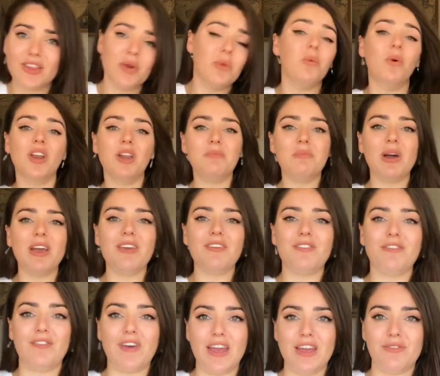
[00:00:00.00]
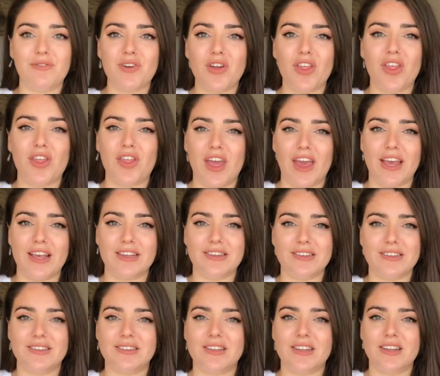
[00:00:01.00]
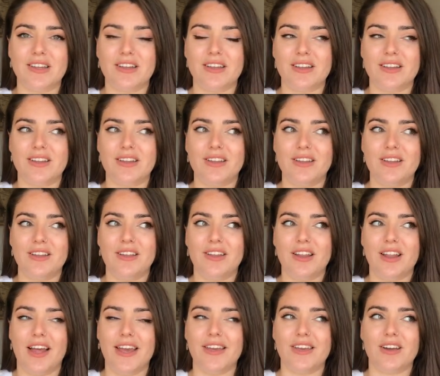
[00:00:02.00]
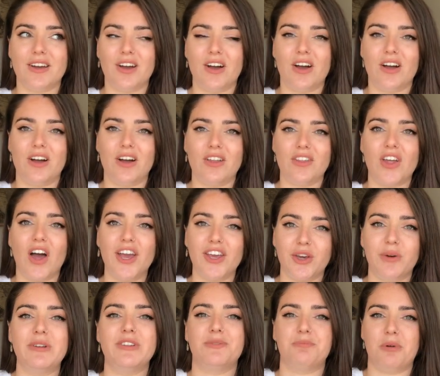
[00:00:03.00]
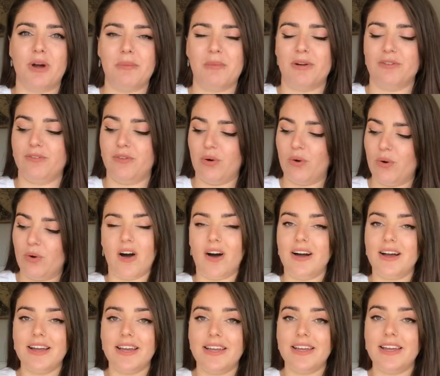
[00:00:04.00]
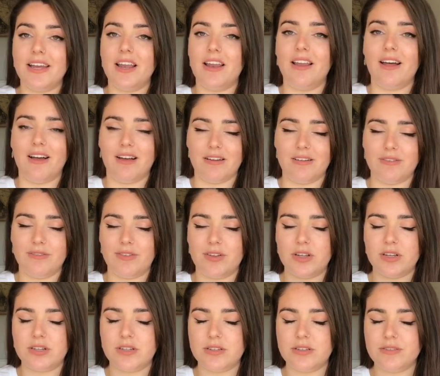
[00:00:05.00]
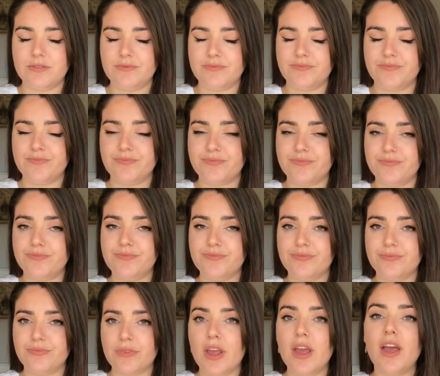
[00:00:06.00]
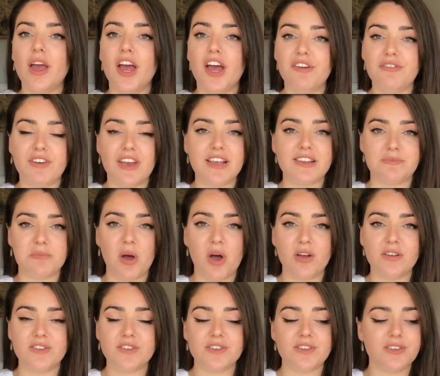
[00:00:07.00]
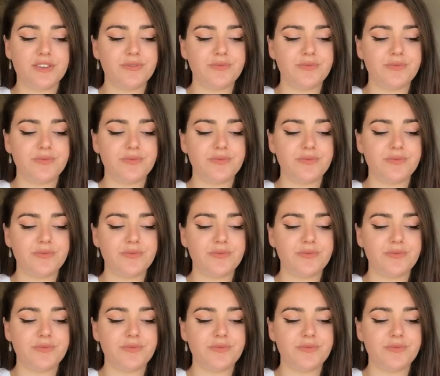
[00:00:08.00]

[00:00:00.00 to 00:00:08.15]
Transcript: One of my favourite things, like, that I go into Primark for, I love a face mask.